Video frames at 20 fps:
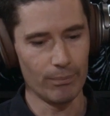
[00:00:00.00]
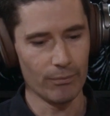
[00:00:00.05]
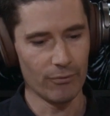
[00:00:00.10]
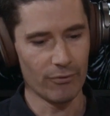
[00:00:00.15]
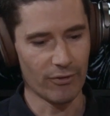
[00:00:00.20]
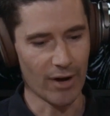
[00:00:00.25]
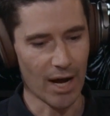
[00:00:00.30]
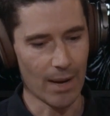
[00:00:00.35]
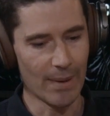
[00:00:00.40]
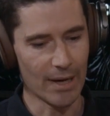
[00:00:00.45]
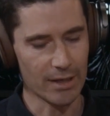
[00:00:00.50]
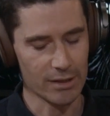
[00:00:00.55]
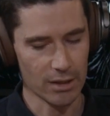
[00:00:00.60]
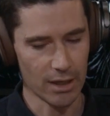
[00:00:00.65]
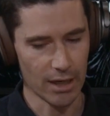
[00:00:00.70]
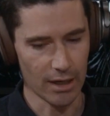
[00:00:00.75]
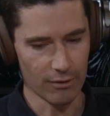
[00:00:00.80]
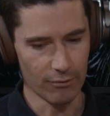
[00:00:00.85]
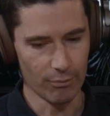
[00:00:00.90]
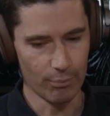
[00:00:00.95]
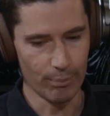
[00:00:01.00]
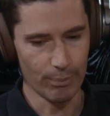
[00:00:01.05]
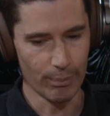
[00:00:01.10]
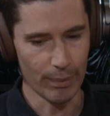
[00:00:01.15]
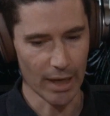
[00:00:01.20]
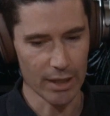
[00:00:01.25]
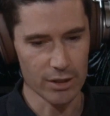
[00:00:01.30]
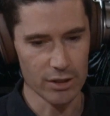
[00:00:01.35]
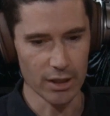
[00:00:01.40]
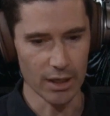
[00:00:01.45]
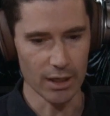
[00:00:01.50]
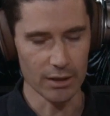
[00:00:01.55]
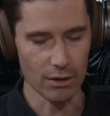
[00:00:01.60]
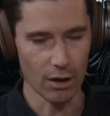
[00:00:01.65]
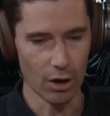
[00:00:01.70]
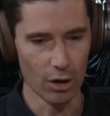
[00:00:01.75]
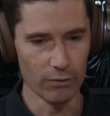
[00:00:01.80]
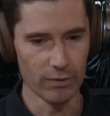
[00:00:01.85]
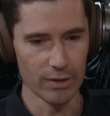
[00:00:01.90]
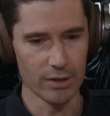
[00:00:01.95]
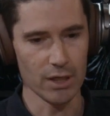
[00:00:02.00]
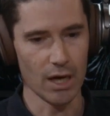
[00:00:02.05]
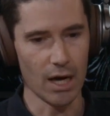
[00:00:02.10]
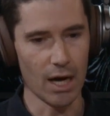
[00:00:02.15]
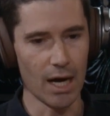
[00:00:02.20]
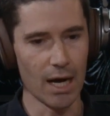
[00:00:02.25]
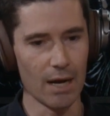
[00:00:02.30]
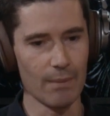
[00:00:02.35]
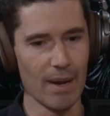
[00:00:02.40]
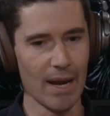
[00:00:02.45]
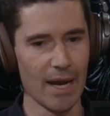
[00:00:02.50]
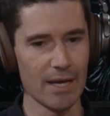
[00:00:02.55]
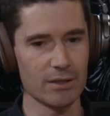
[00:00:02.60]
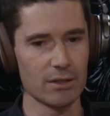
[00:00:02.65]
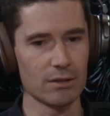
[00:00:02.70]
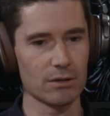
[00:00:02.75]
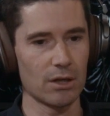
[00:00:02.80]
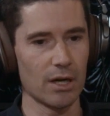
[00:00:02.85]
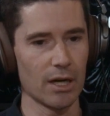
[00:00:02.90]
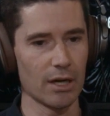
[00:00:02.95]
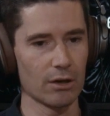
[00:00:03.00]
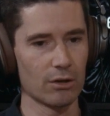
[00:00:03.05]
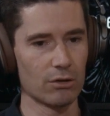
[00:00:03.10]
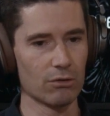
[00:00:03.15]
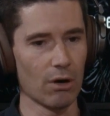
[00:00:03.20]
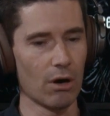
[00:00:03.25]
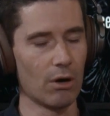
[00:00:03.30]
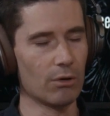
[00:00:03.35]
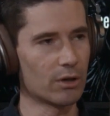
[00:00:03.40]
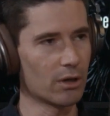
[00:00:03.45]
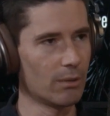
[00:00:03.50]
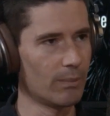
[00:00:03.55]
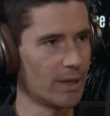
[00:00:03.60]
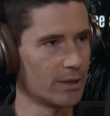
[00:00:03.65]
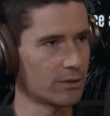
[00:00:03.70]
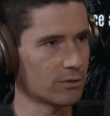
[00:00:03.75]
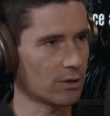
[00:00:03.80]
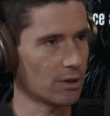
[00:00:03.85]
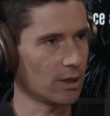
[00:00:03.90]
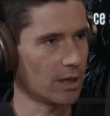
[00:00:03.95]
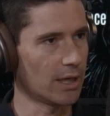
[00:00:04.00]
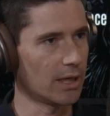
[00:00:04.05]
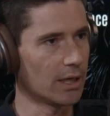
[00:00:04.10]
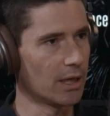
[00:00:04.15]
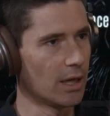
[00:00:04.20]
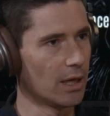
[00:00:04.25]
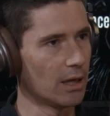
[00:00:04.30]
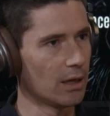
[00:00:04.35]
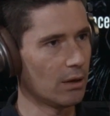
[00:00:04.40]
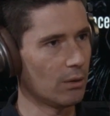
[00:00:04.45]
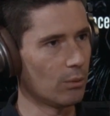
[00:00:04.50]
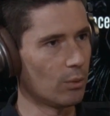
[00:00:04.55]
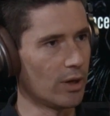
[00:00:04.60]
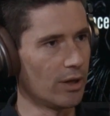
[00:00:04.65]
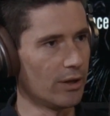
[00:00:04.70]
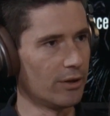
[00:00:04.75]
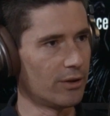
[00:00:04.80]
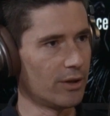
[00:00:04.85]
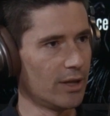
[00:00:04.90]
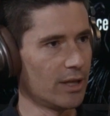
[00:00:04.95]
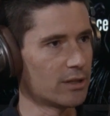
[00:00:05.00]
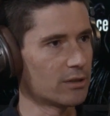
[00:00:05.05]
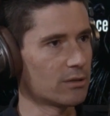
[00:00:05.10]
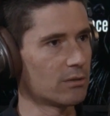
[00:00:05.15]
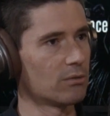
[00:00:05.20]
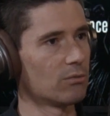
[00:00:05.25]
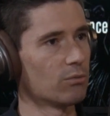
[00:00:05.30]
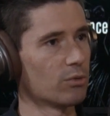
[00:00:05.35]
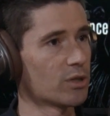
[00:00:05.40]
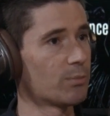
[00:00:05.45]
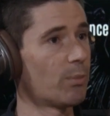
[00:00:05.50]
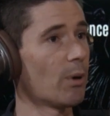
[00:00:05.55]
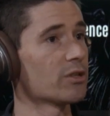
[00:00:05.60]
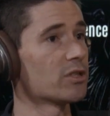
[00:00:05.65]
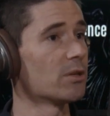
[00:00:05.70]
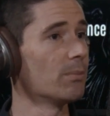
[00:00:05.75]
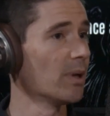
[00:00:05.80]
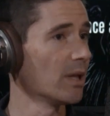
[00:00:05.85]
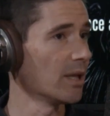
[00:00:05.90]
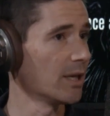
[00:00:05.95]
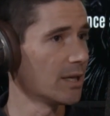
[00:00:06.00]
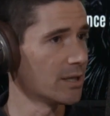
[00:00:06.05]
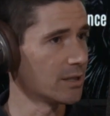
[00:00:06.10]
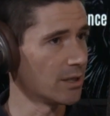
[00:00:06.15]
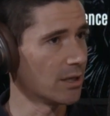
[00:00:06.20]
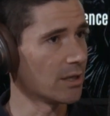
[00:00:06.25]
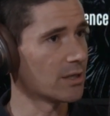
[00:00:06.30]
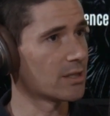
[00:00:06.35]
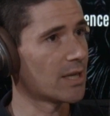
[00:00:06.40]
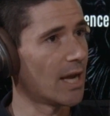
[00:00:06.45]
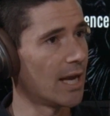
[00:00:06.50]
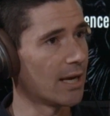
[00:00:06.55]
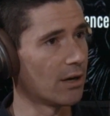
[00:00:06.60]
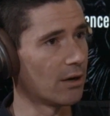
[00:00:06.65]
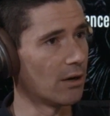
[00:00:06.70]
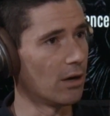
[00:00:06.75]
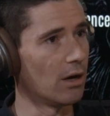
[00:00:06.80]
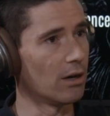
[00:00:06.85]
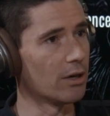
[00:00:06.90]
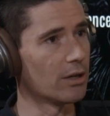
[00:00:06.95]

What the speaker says: Pharmac's kind of budget over time hasn't kind of grown commensurately with its responsibilities that it's taken on.